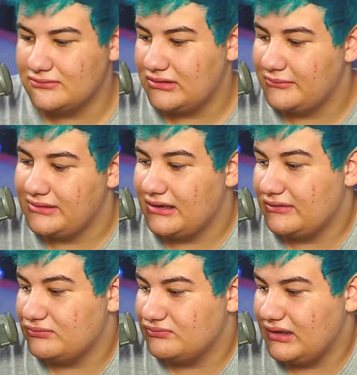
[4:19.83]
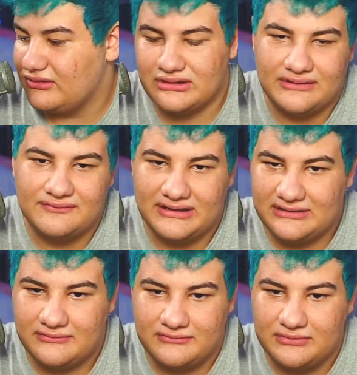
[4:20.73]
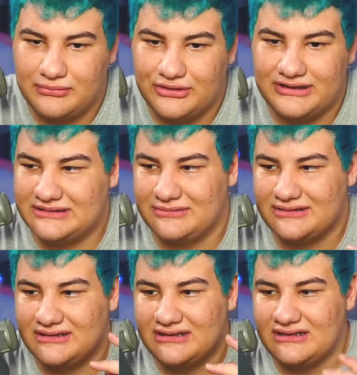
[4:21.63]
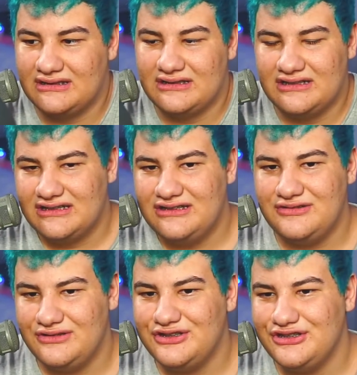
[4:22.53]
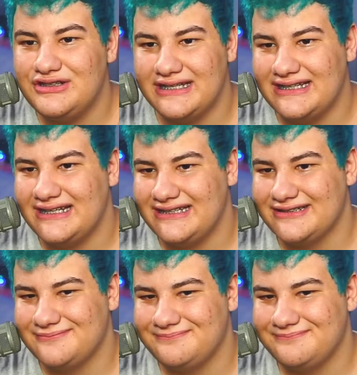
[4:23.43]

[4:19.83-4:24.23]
I mean, I don't get invited to parties, but you get the idea.